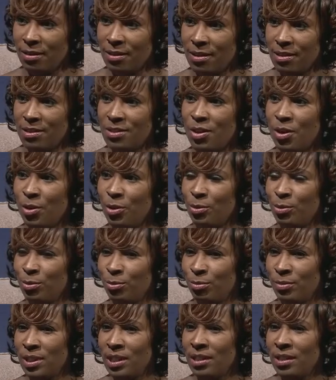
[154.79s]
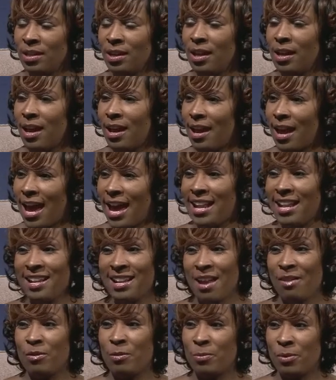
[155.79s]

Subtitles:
So I didn't have a